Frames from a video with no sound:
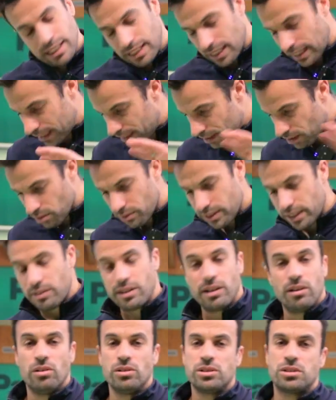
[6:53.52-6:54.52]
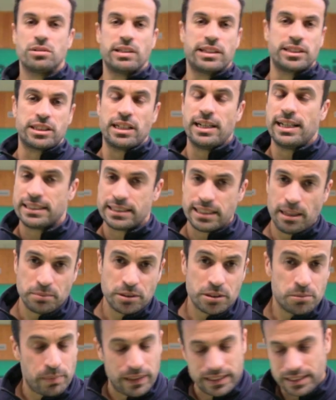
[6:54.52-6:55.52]
I know there are also
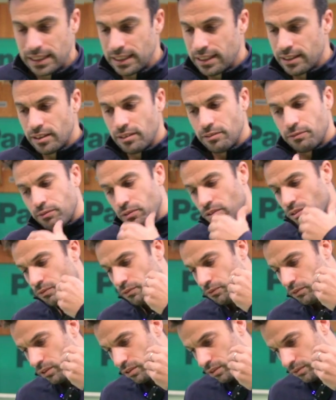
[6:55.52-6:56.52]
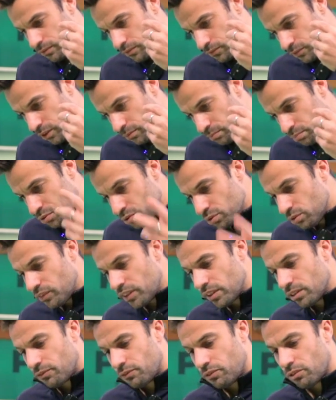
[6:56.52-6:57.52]
exceptions, but for
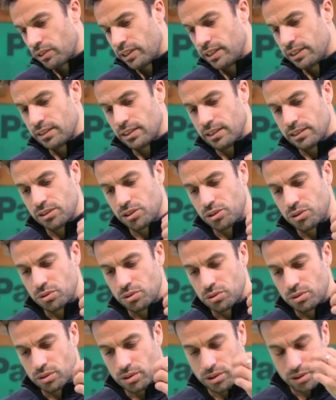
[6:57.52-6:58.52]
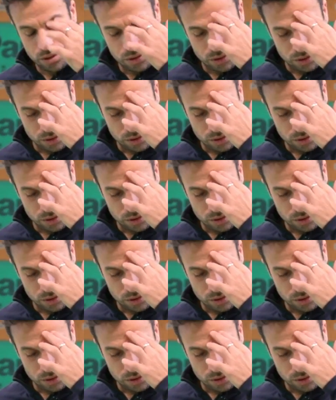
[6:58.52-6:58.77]
improving your forehand and to